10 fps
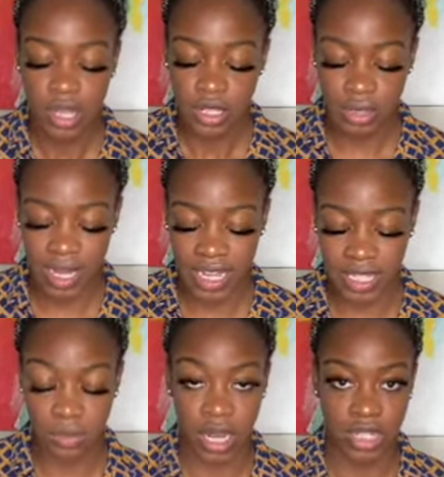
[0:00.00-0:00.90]
So I like
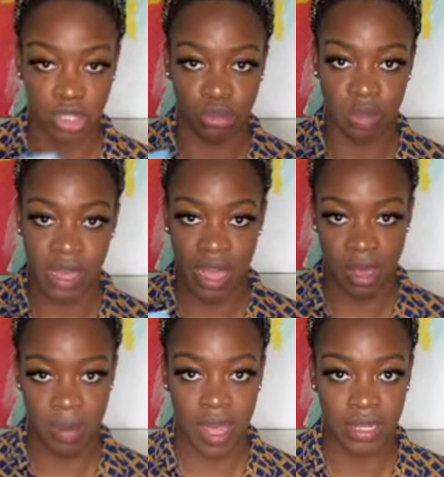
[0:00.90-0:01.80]
to watch Zoom on my
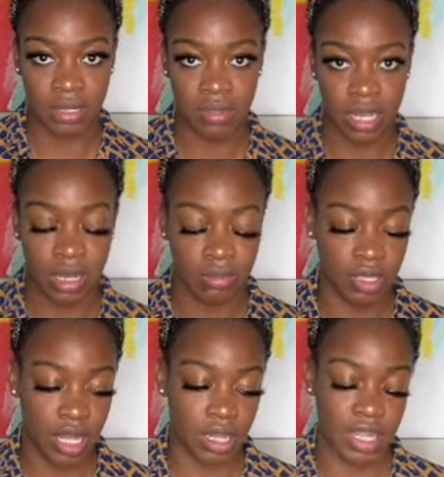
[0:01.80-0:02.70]
iPad sometimes
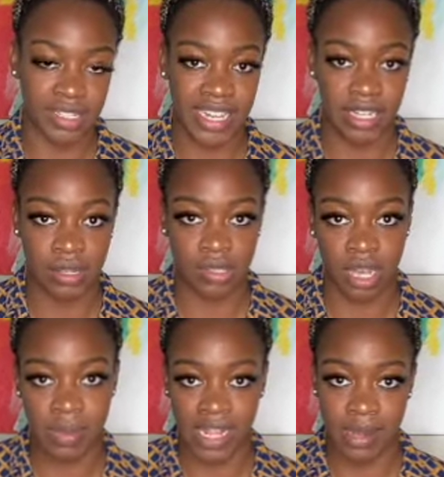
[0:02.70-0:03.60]
and then take notes
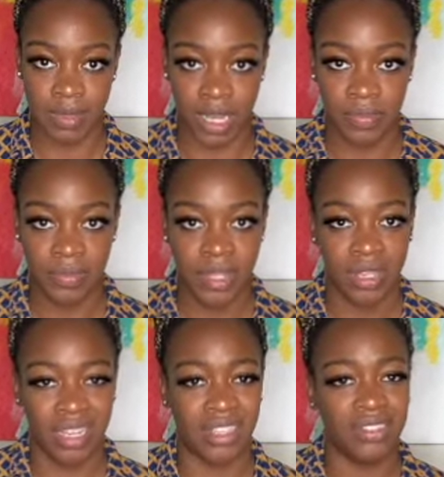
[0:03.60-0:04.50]
on my laptop.
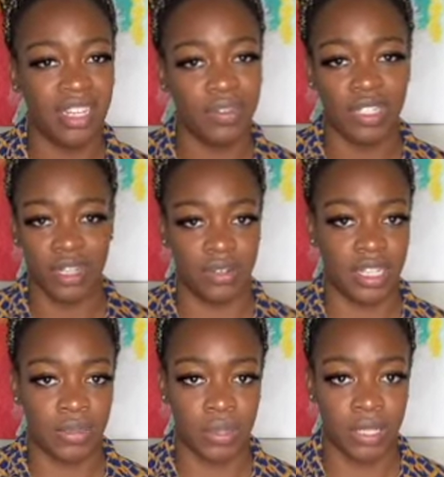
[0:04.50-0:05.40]
Now you definitely don't
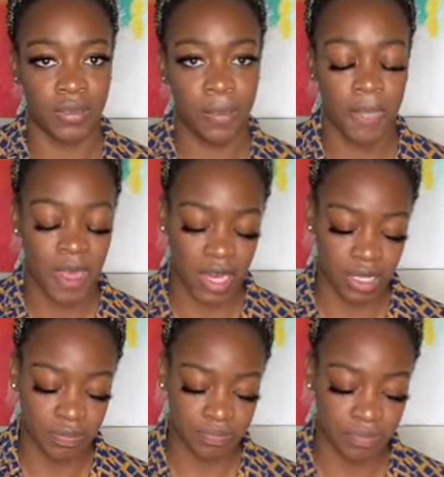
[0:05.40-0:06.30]
need one,
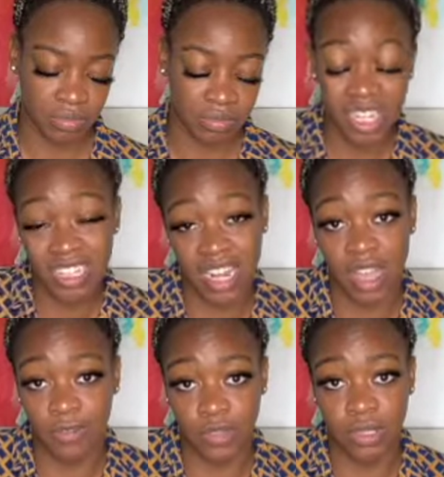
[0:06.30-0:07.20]
but it's kind of
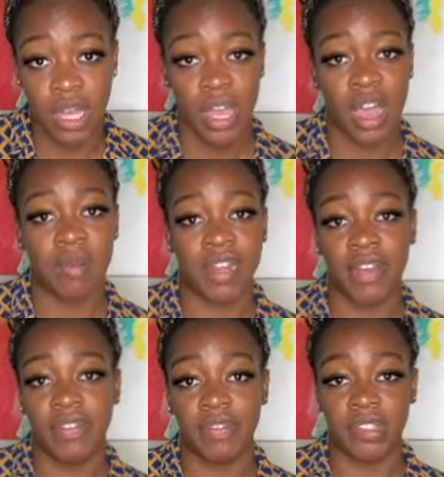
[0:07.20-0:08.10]
helpful. I mean,
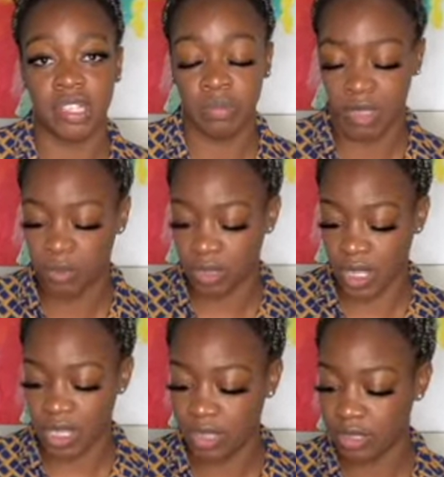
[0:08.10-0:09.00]
I've even seen people
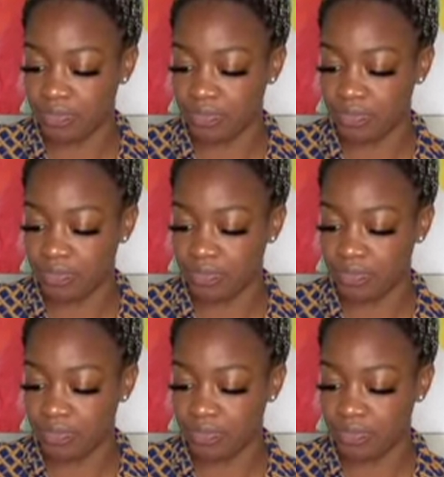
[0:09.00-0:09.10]
like,